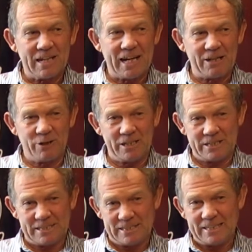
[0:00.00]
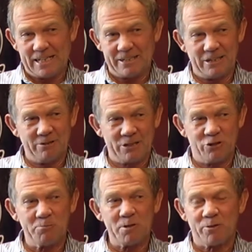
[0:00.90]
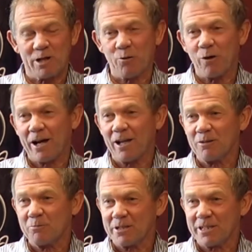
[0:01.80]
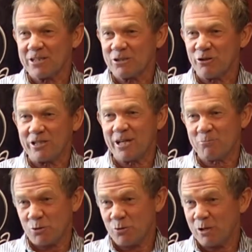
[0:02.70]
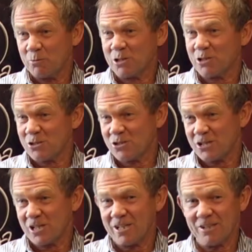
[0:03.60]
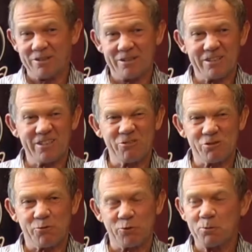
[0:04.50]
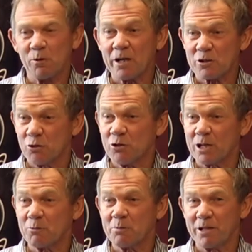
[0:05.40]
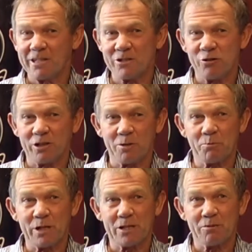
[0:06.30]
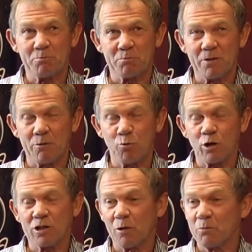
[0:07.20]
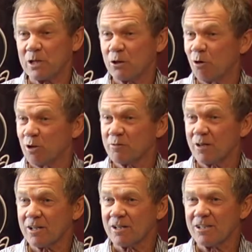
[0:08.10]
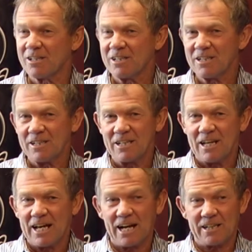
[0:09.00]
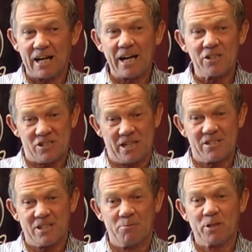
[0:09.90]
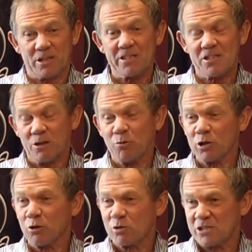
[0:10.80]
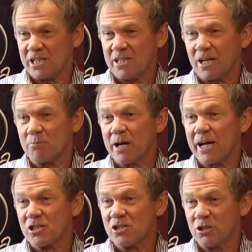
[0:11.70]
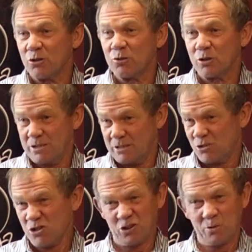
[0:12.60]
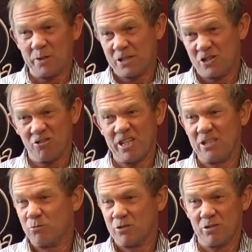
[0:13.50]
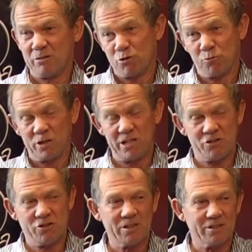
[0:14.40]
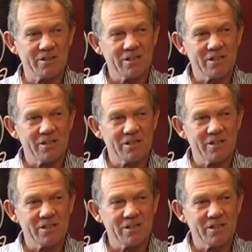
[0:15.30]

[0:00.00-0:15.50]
they treated me very well, but I didn't treat them so well because there was a football match. Northern Ireland were playing Israel in a World Cup pre-qualifier, and I just asked them, like, listen, I want to go and see that match. You know, it was just on the big screen. It was over in Israel,